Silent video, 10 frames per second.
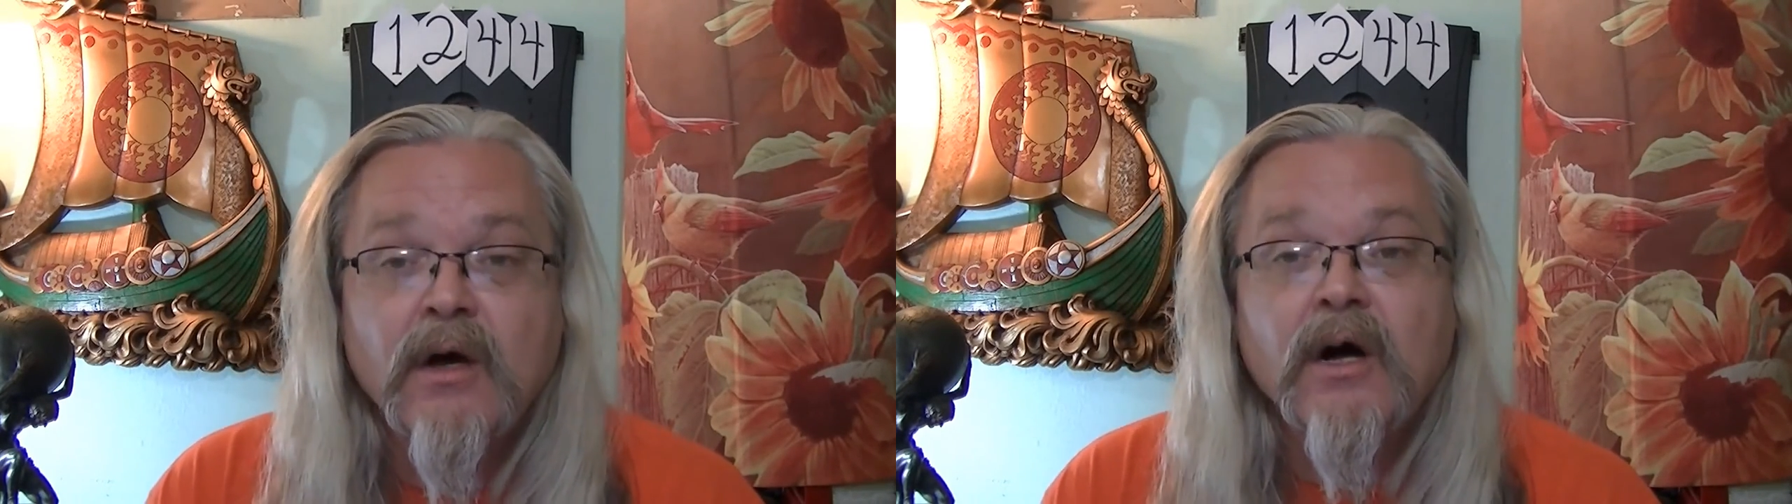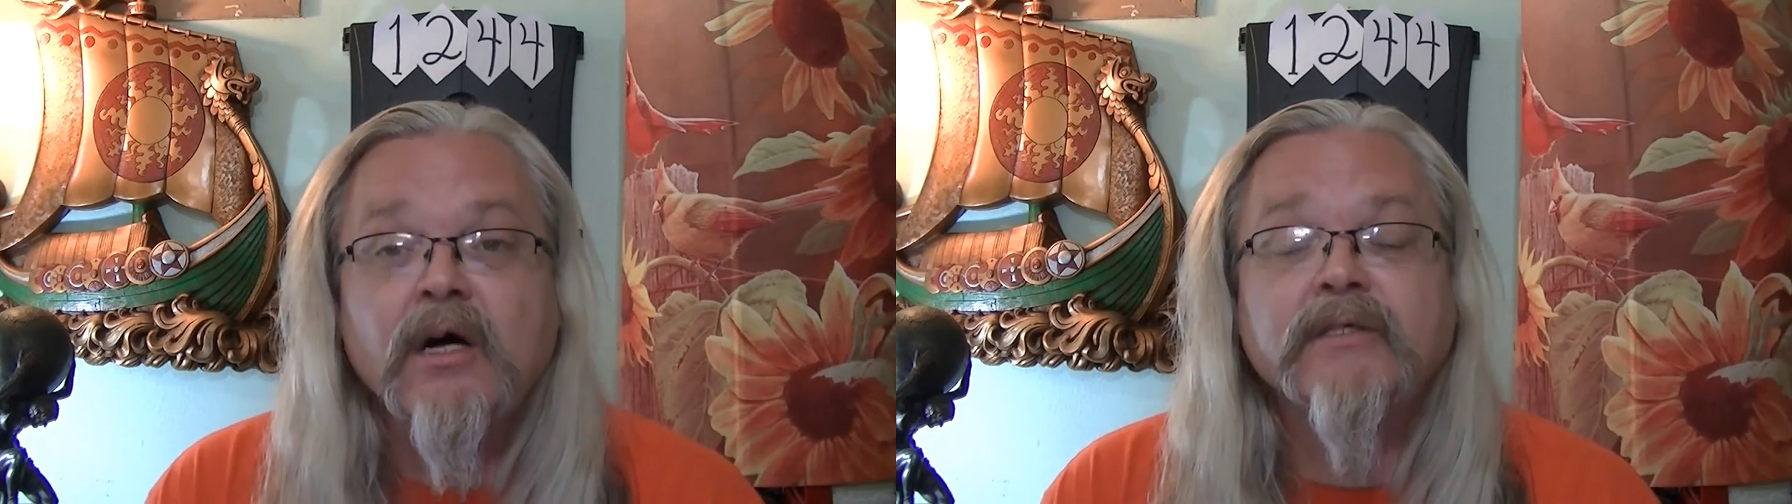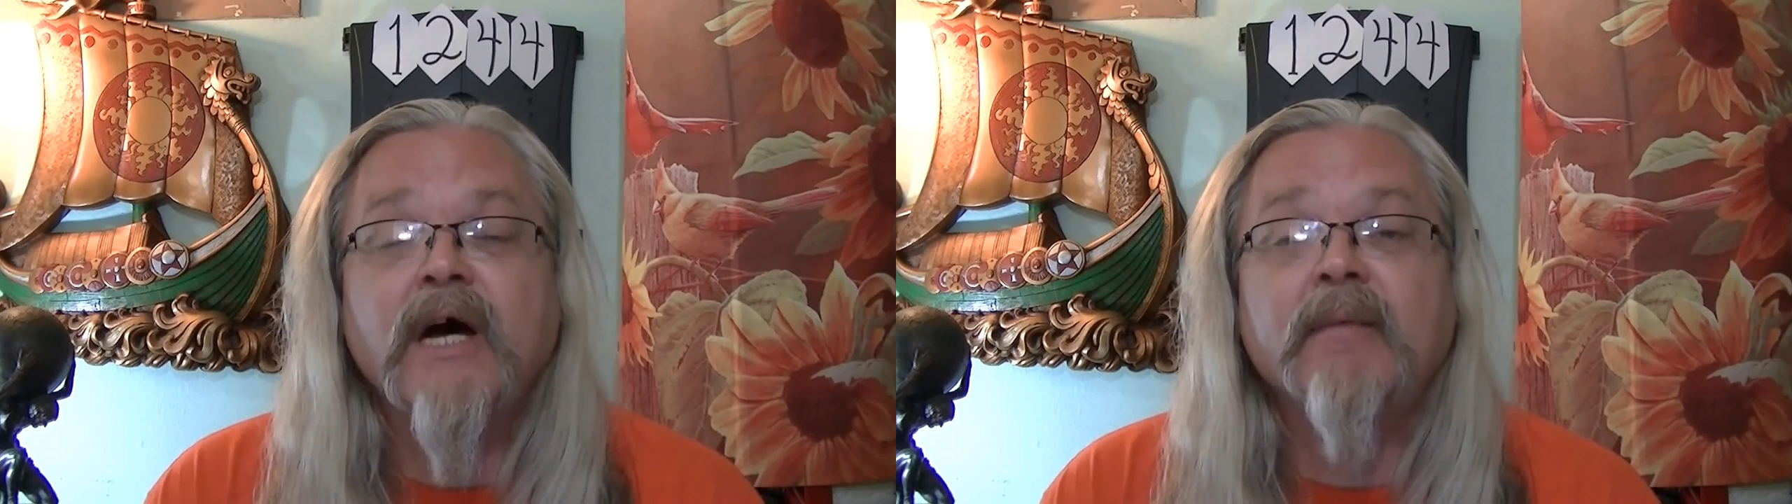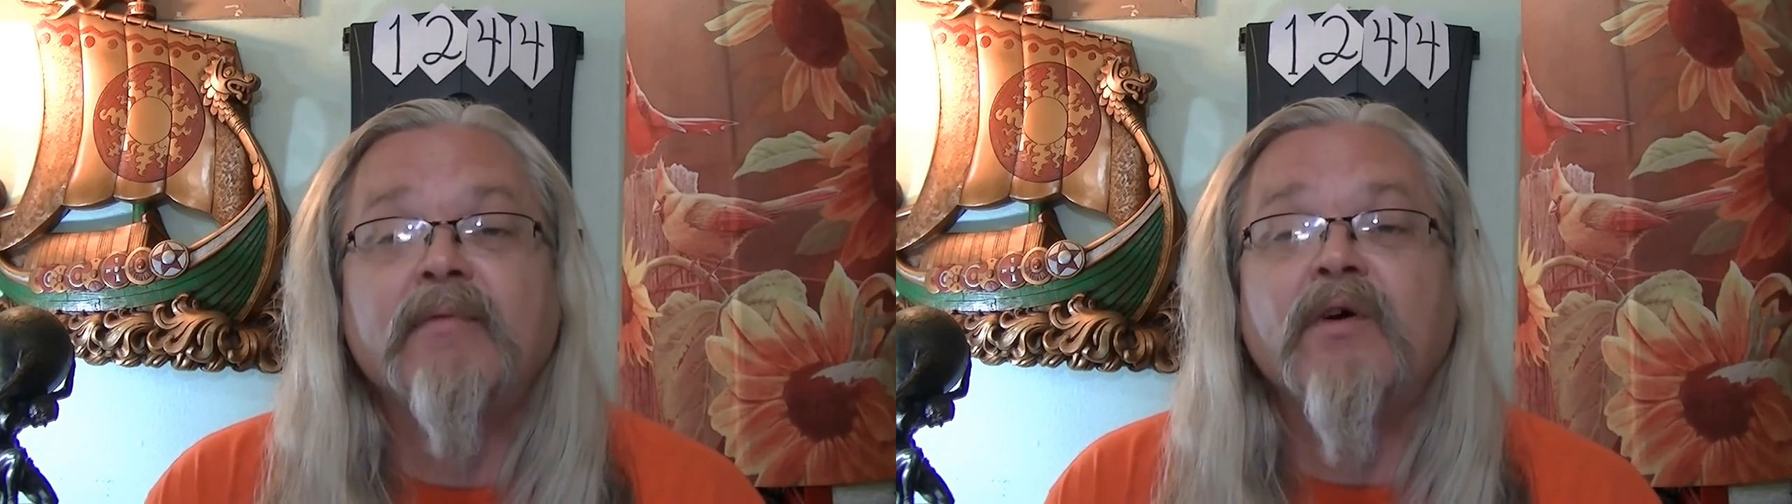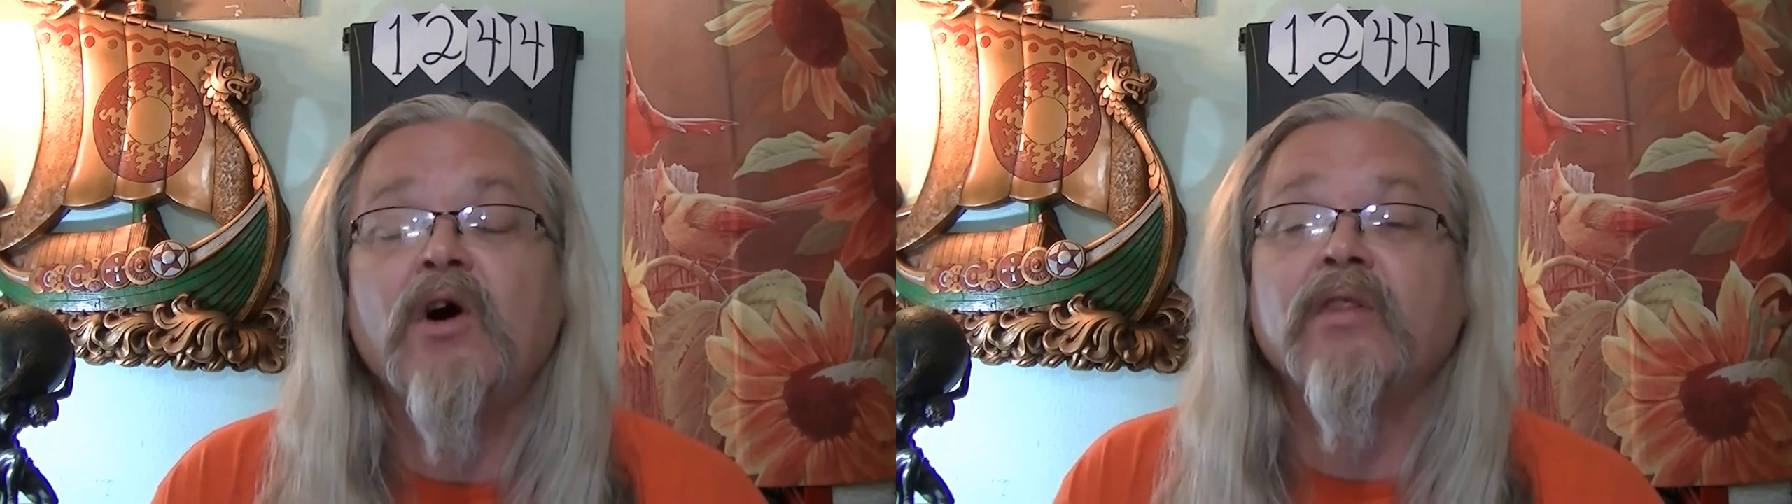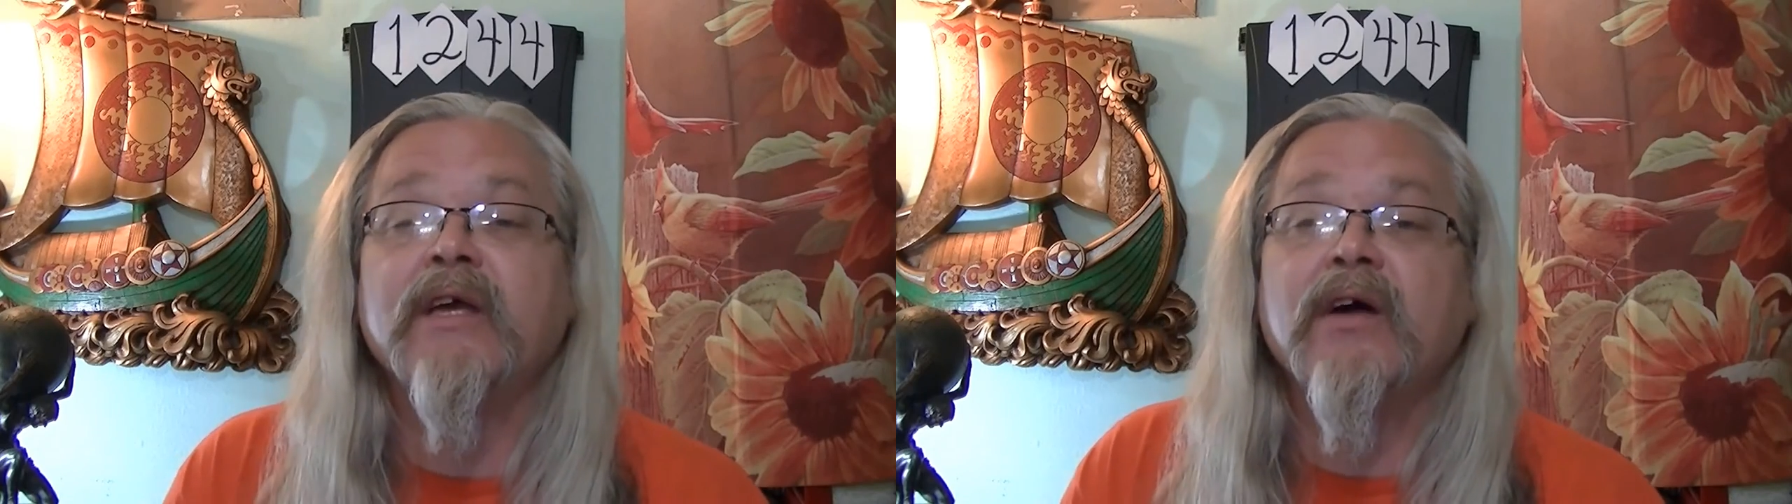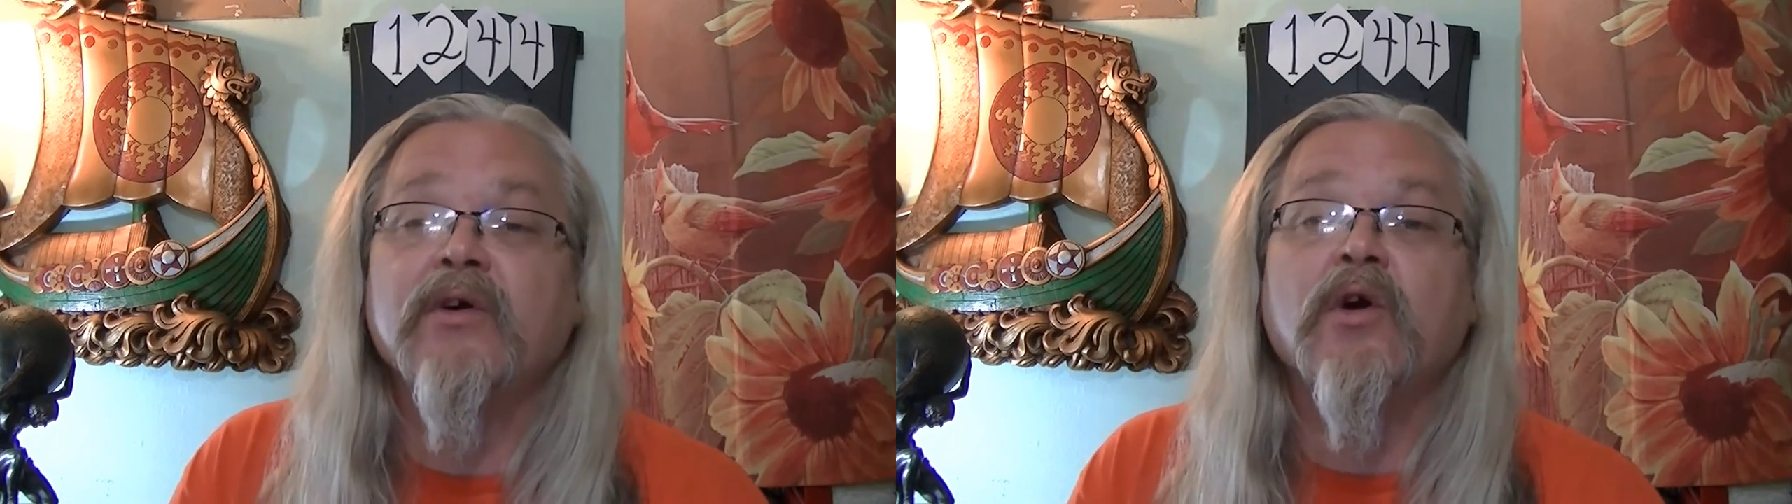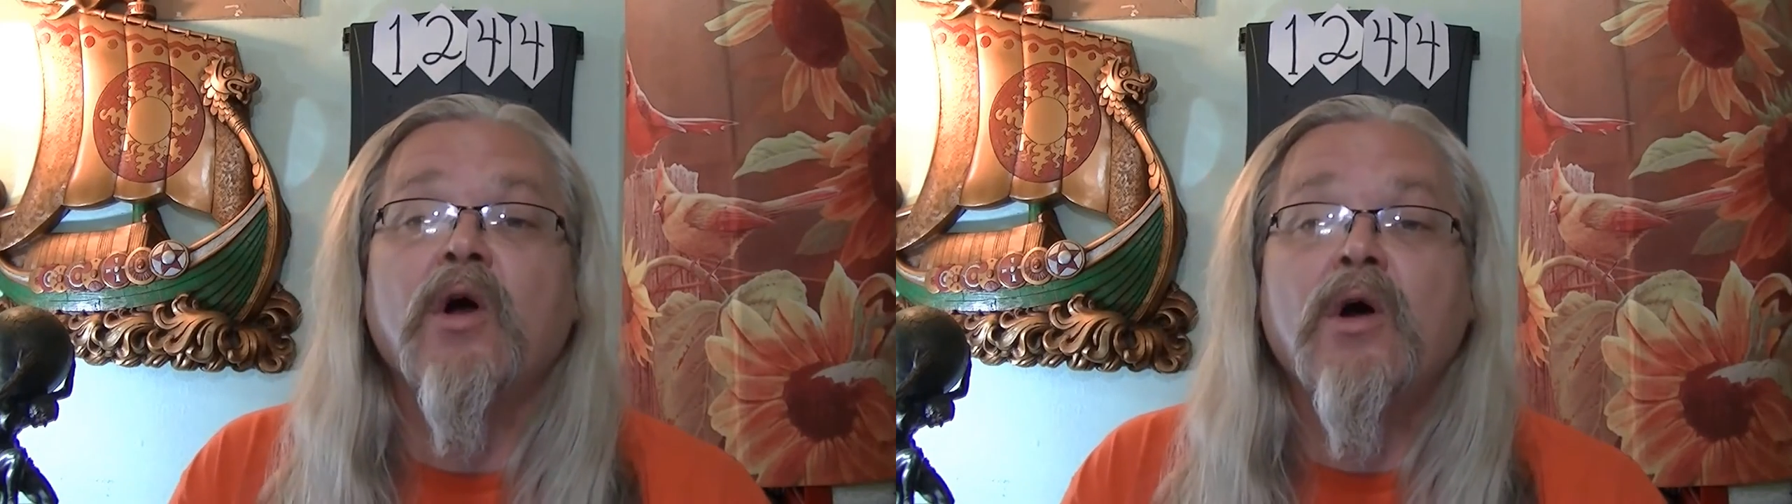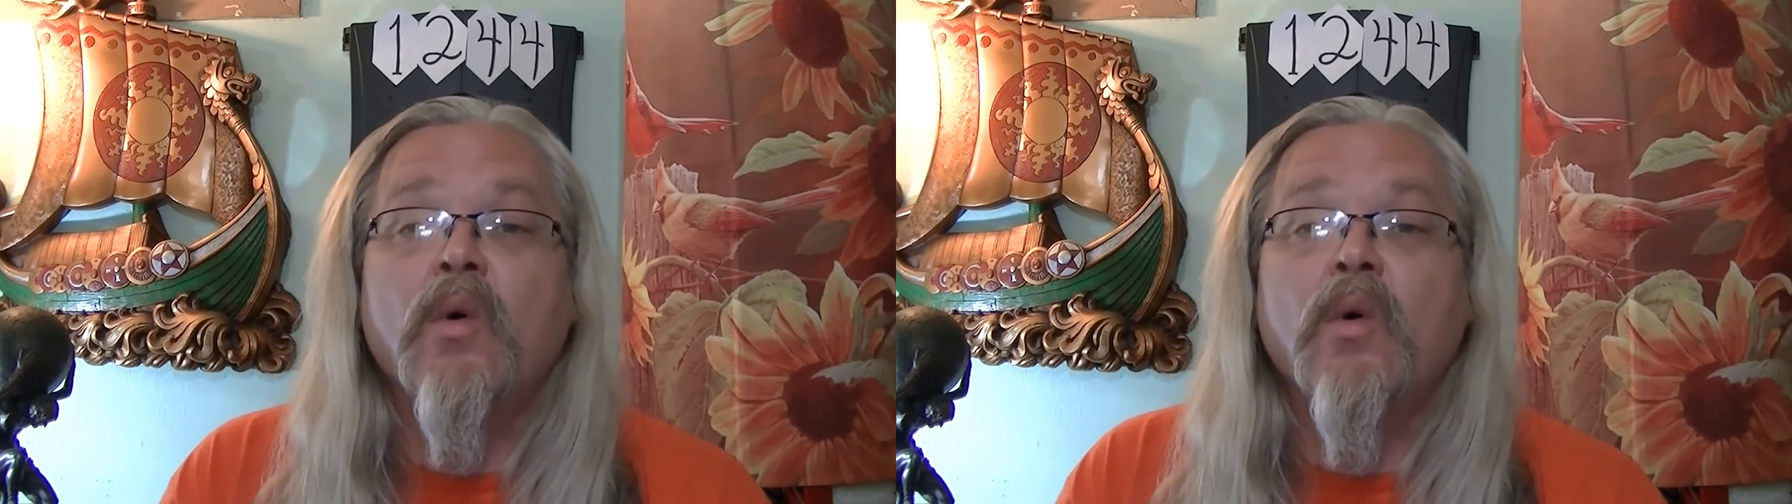on top of all the other